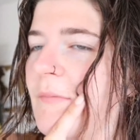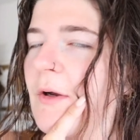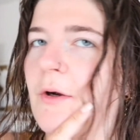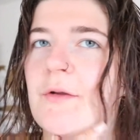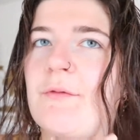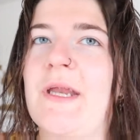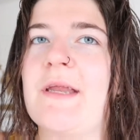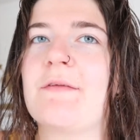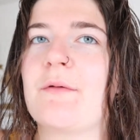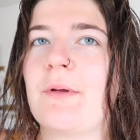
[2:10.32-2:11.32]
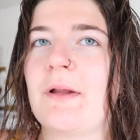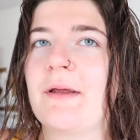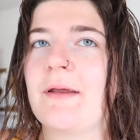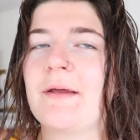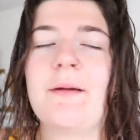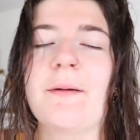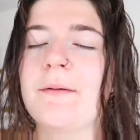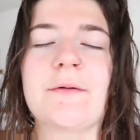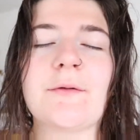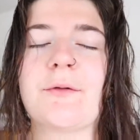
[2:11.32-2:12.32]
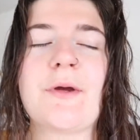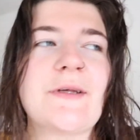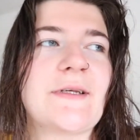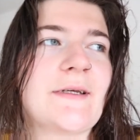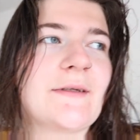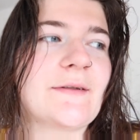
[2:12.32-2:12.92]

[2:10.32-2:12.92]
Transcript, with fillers: My heart rate is going like crazy,